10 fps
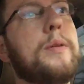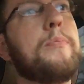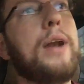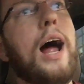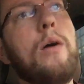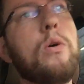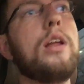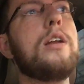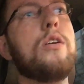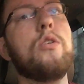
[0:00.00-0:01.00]
But I want
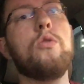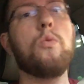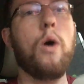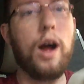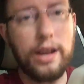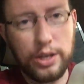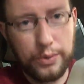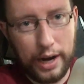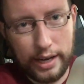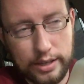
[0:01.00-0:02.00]
to know why you
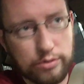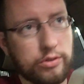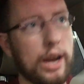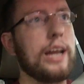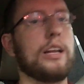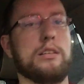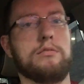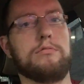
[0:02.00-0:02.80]
hate the rain